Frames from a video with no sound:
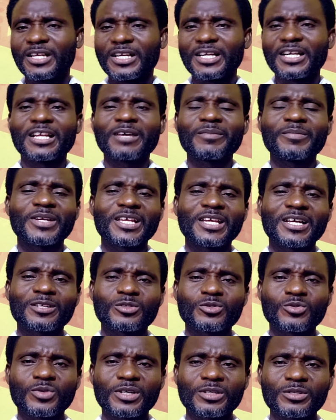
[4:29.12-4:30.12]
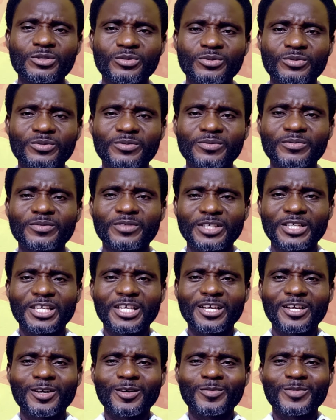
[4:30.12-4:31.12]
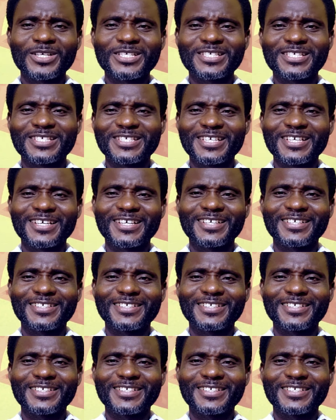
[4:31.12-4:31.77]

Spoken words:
Namedia to us. Young comrades is here.